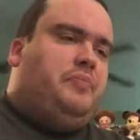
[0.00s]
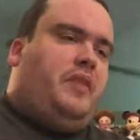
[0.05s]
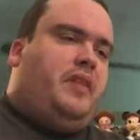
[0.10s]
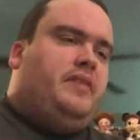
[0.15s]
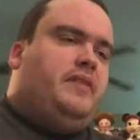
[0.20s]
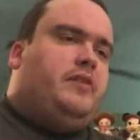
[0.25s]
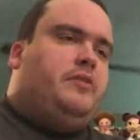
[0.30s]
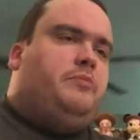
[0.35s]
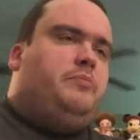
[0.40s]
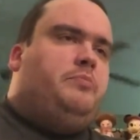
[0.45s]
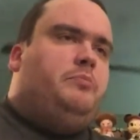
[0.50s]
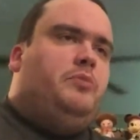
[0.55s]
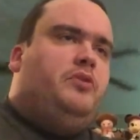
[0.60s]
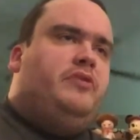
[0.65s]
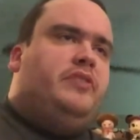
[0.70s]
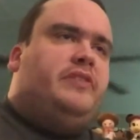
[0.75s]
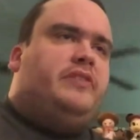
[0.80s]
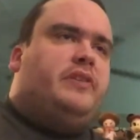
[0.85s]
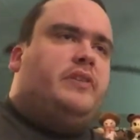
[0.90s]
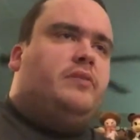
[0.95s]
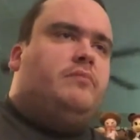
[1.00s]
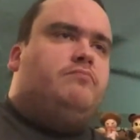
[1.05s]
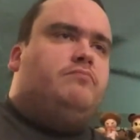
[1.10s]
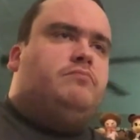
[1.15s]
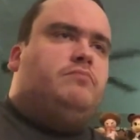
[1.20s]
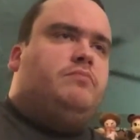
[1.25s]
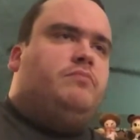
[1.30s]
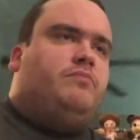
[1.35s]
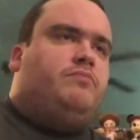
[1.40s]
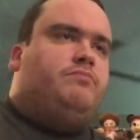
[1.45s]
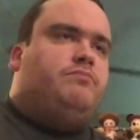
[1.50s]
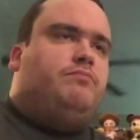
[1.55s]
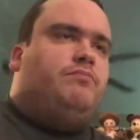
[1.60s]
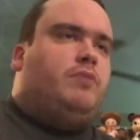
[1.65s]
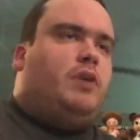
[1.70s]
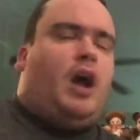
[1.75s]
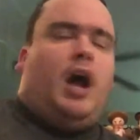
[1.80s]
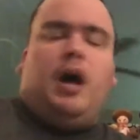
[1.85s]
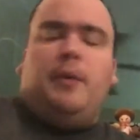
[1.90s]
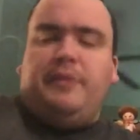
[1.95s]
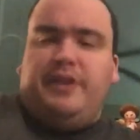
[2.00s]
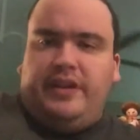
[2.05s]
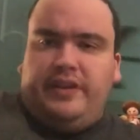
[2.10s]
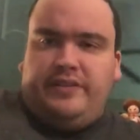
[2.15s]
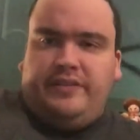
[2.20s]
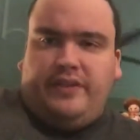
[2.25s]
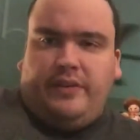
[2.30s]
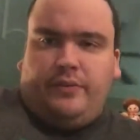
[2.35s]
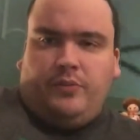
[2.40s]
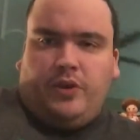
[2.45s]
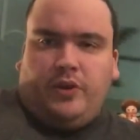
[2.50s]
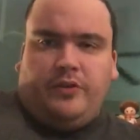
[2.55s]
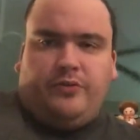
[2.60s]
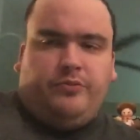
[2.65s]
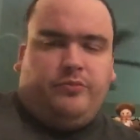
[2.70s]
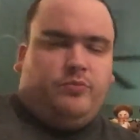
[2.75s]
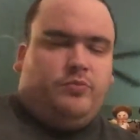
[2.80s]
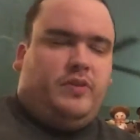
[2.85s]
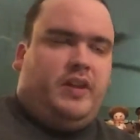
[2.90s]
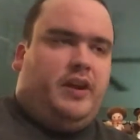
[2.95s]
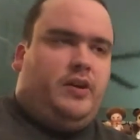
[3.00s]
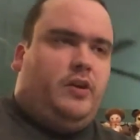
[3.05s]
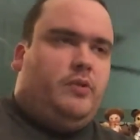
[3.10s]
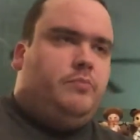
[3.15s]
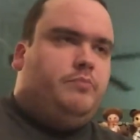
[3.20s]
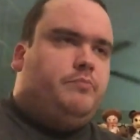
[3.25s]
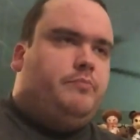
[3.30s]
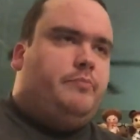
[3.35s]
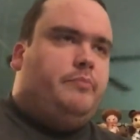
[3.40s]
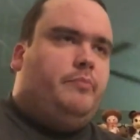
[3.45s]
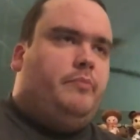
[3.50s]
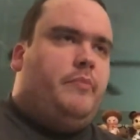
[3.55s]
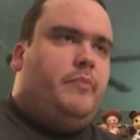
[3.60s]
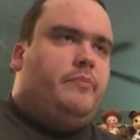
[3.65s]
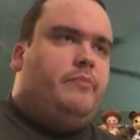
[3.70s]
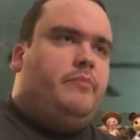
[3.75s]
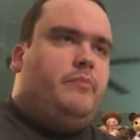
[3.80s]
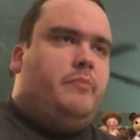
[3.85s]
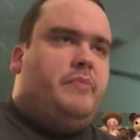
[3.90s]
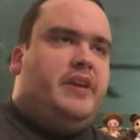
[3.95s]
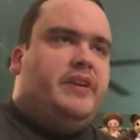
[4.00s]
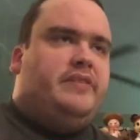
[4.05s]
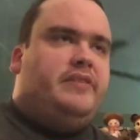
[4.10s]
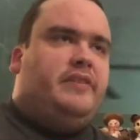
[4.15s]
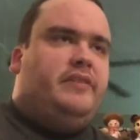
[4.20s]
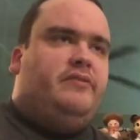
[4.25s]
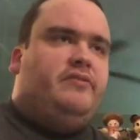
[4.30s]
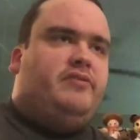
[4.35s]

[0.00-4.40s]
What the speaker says: There are movies that are comedies that work, that are amazing